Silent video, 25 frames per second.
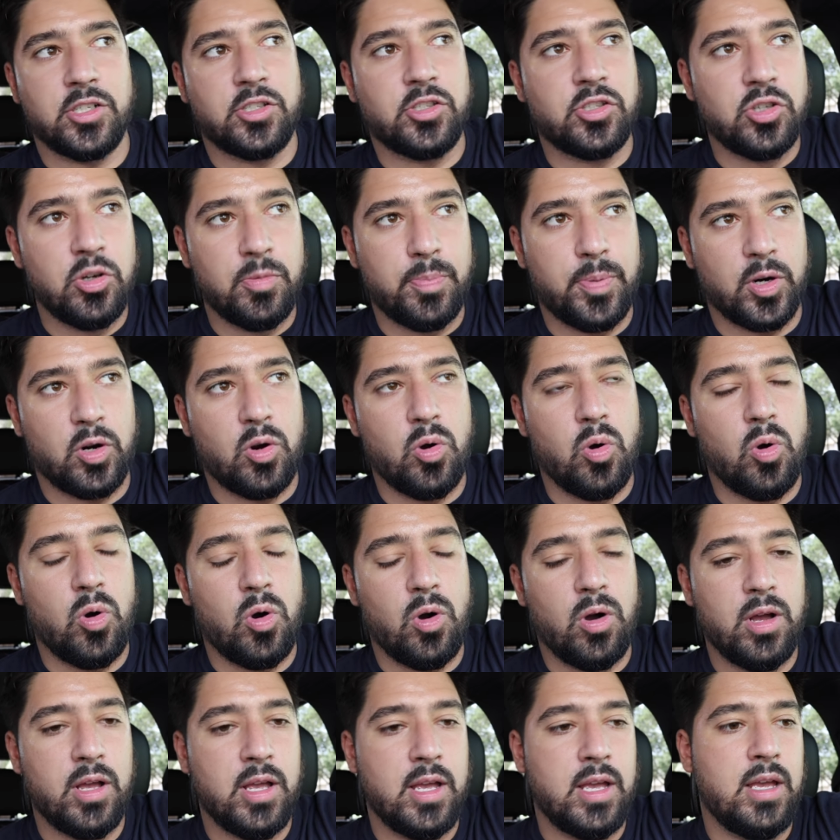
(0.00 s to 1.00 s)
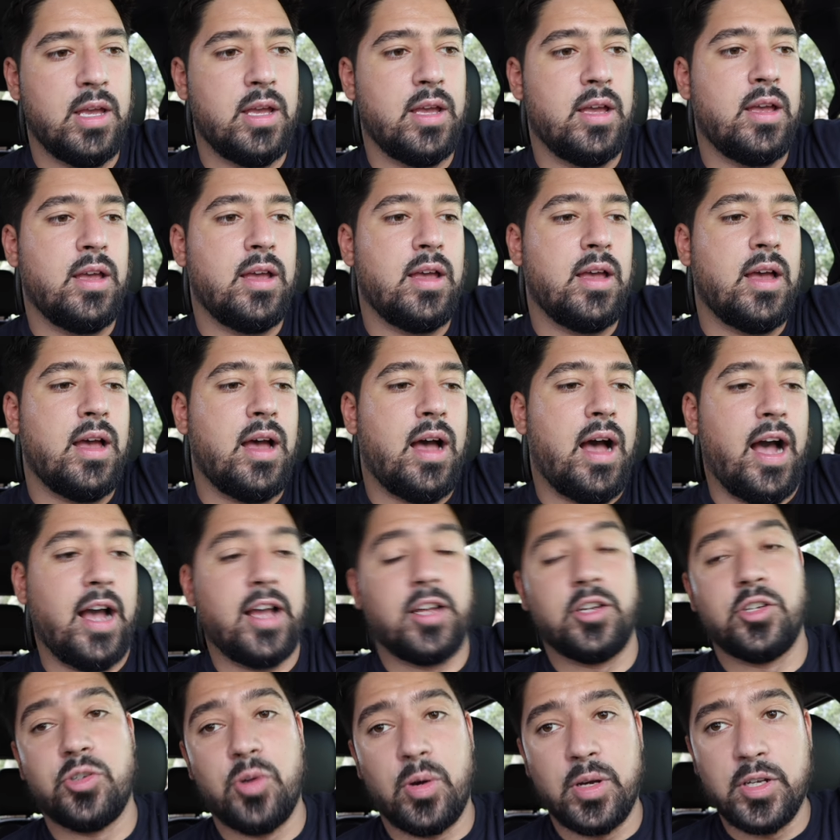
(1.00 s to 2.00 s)
It's super cool. I
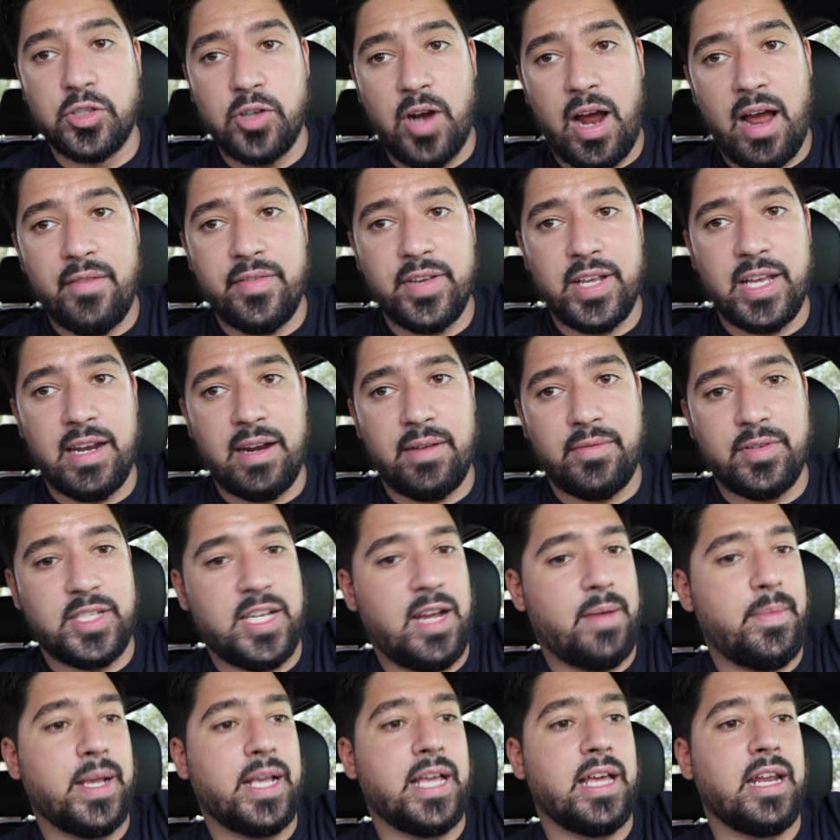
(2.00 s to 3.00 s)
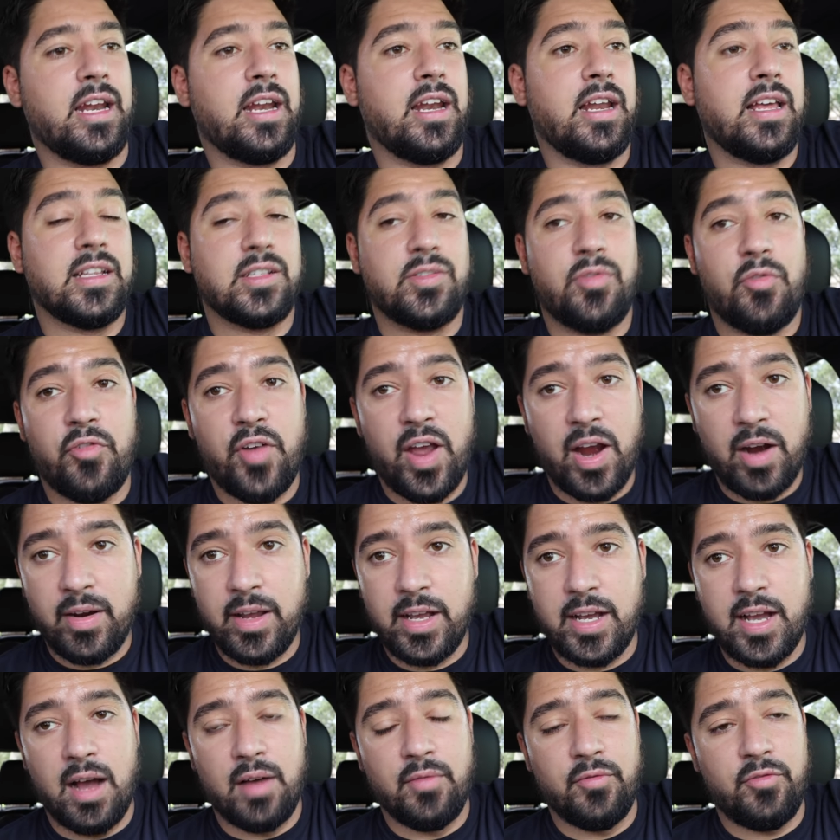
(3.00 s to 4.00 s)
enjoy driving it every time I get in it. It's
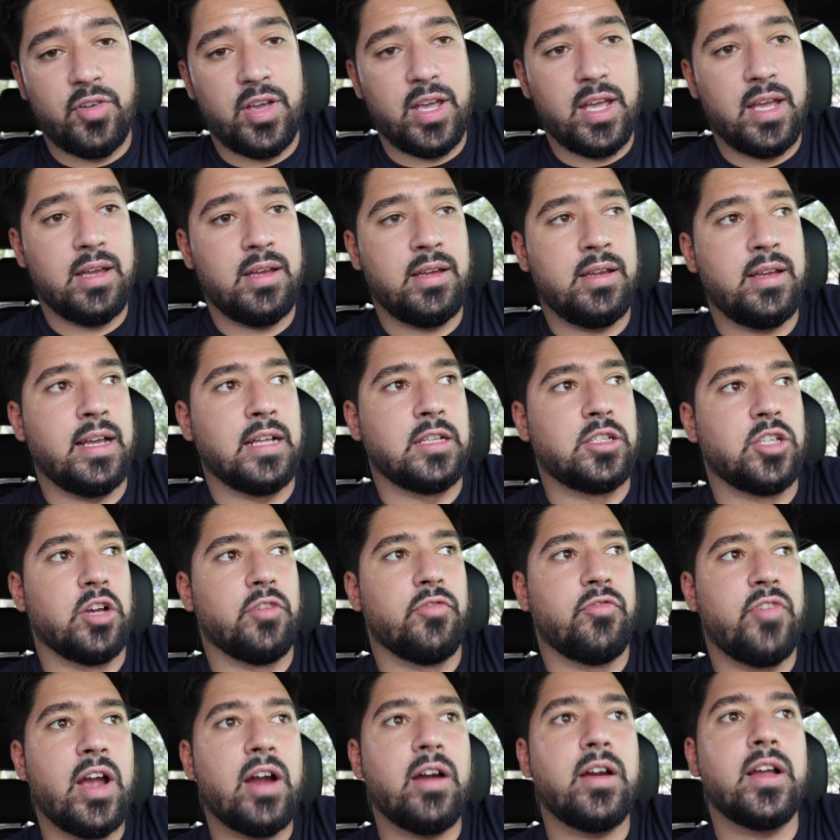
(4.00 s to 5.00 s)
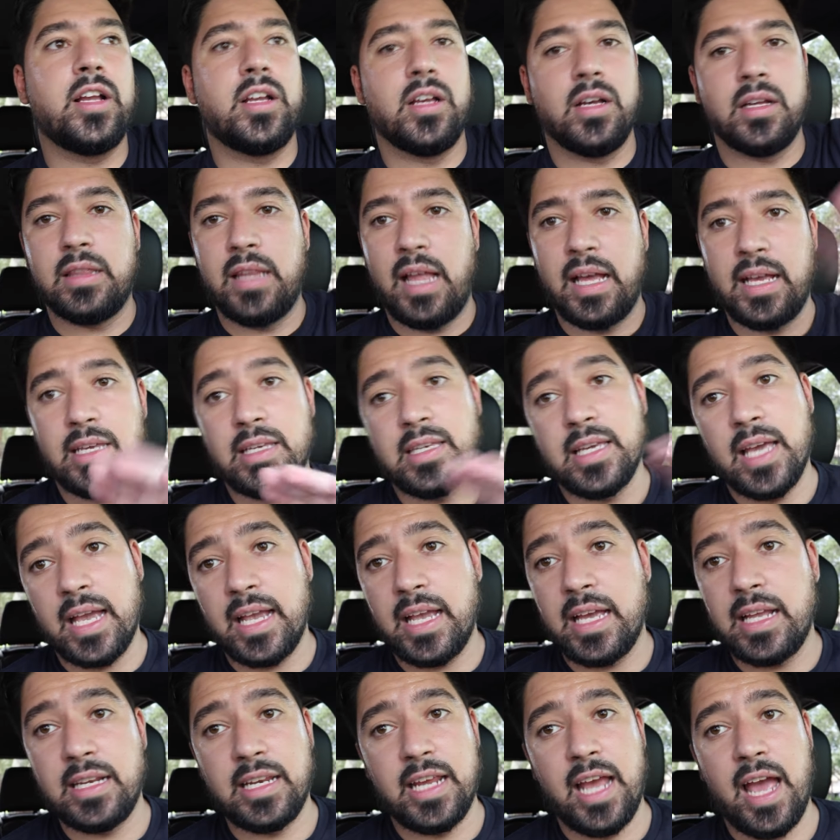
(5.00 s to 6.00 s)
very comfy. It's a very good like
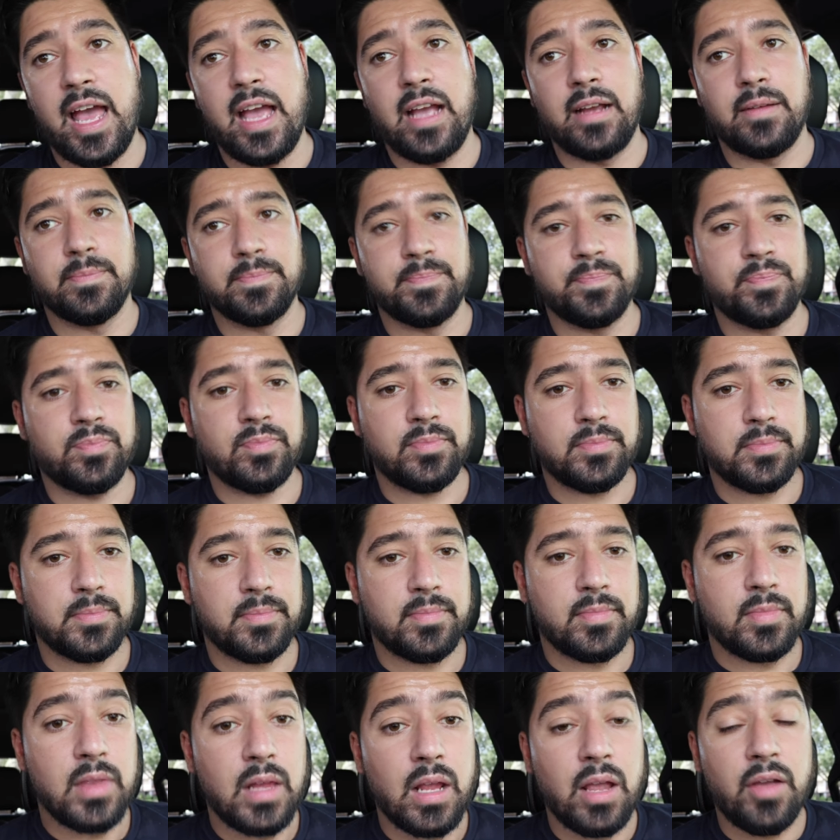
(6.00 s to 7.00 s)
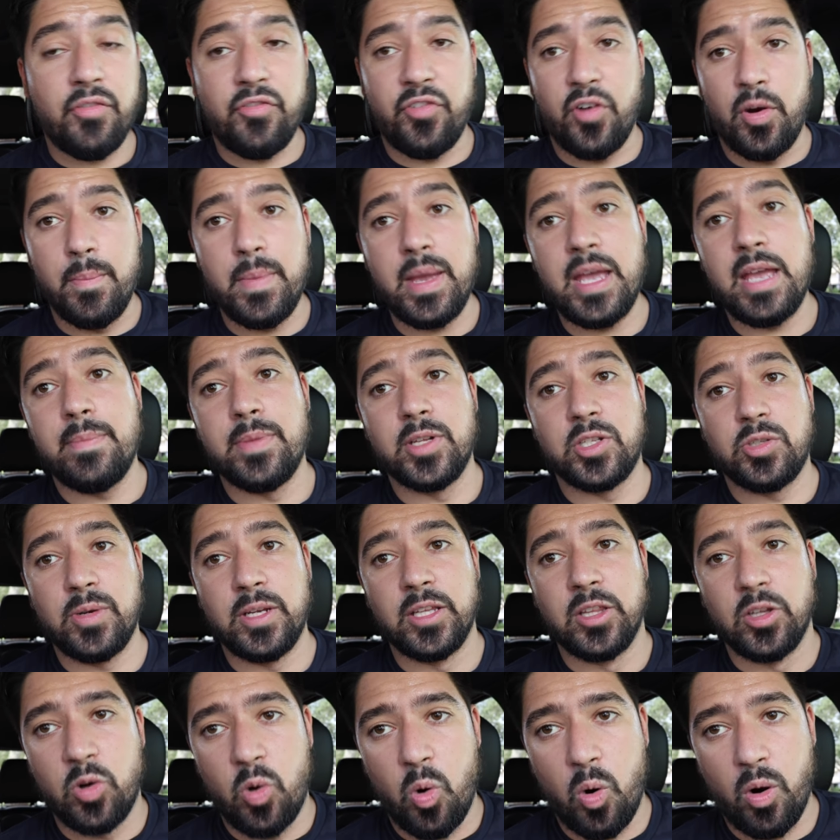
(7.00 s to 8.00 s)
yin and yang for me
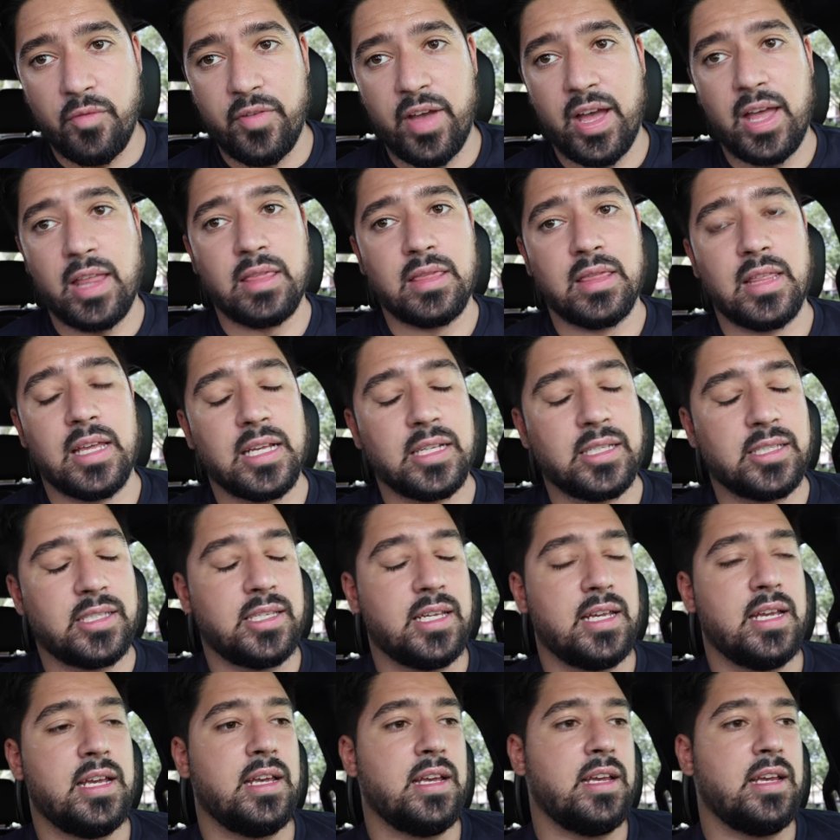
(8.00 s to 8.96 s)
between the Corvette and this.